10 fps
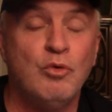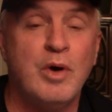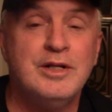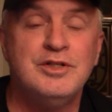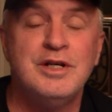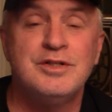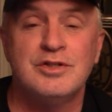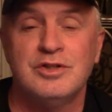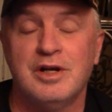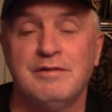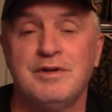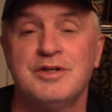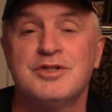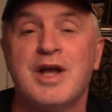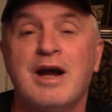the way Jesus loved,
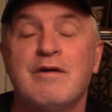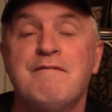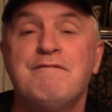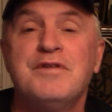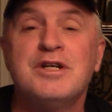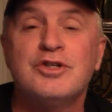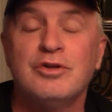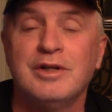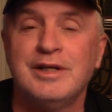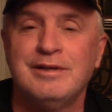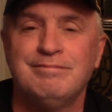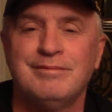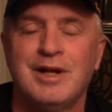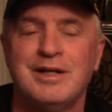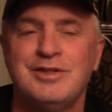sacrificially,
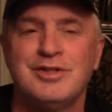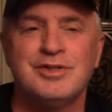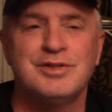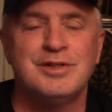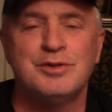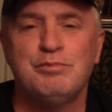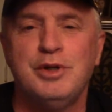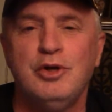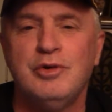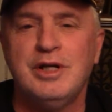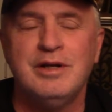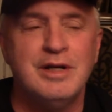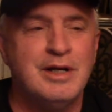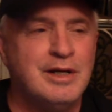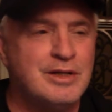not just this puny
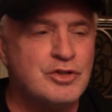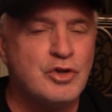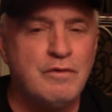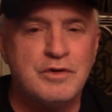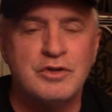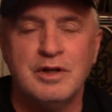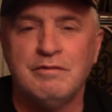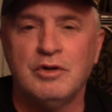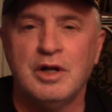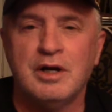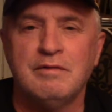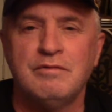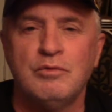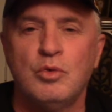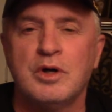surface level
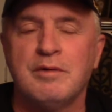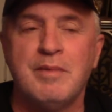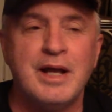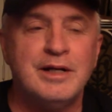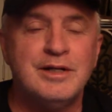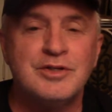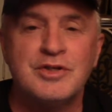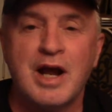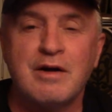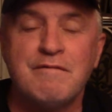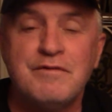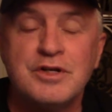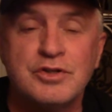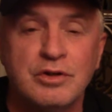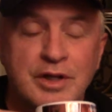love. We're commanded to
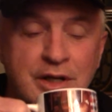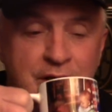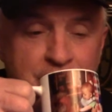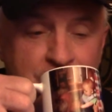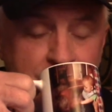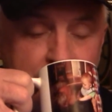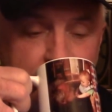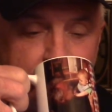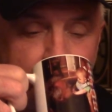sacrificially love.